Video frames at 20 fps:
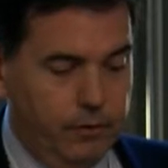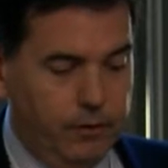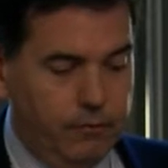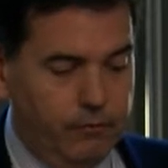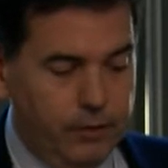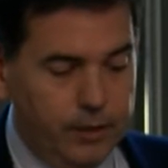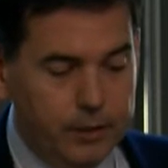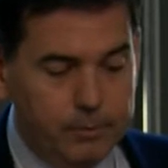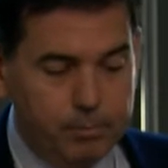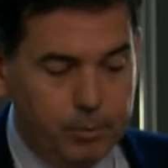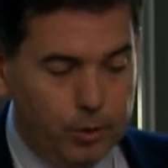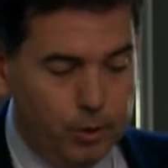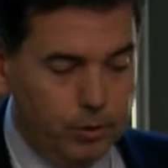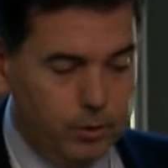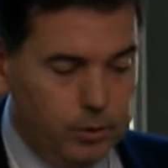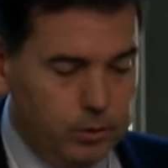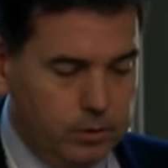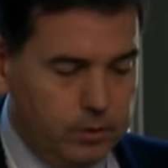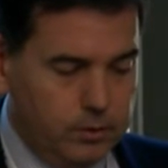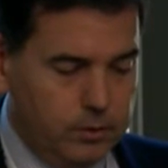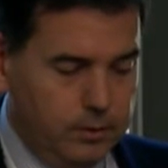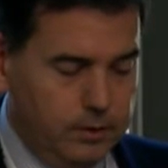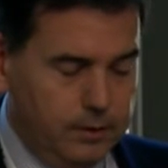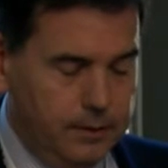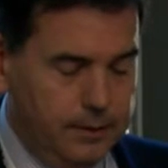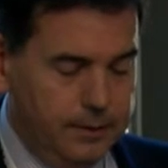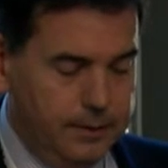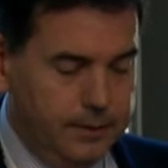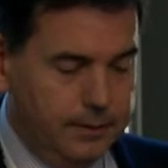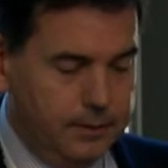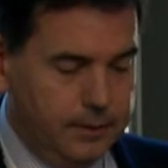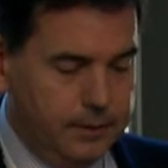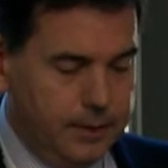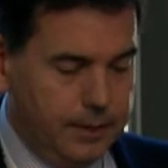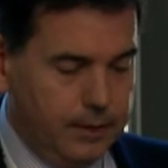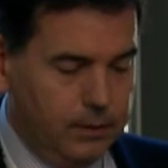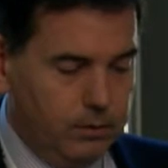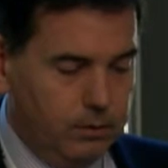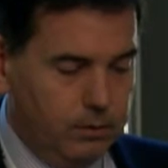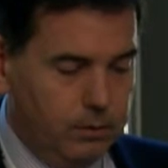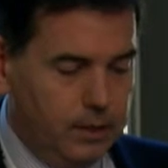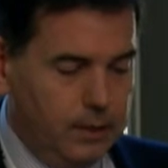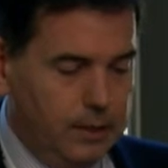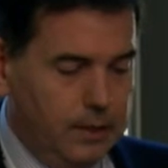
fresh produce sector.